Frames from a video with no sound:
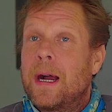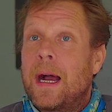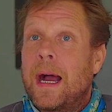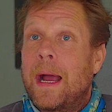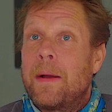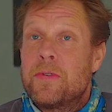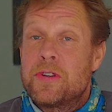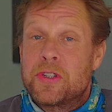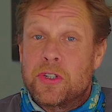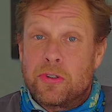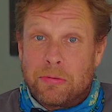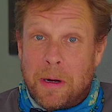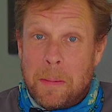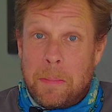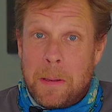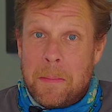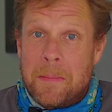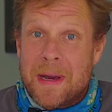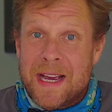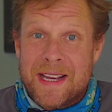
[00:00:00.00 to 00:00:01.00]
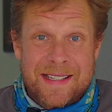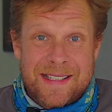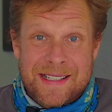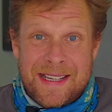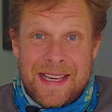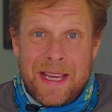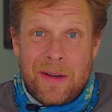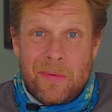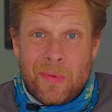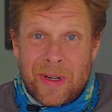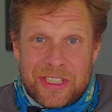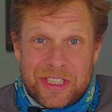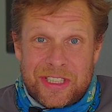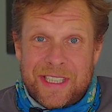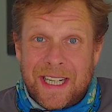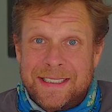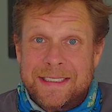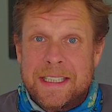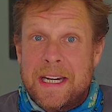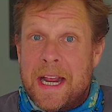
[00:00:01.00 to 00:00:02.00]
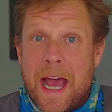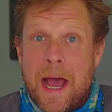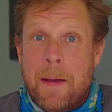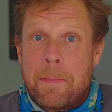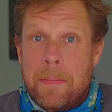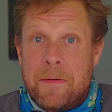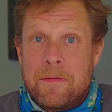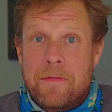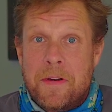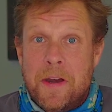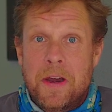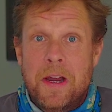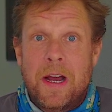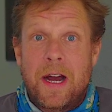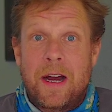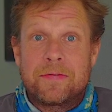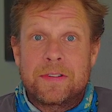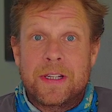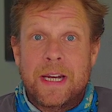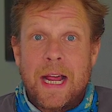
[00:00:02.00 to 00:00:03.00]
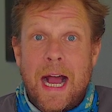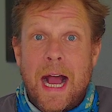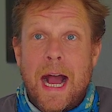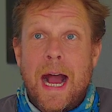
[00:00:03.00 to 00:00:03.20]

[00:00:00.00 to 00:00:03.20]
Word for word: I was gripping my seat, which doesn't happen very often.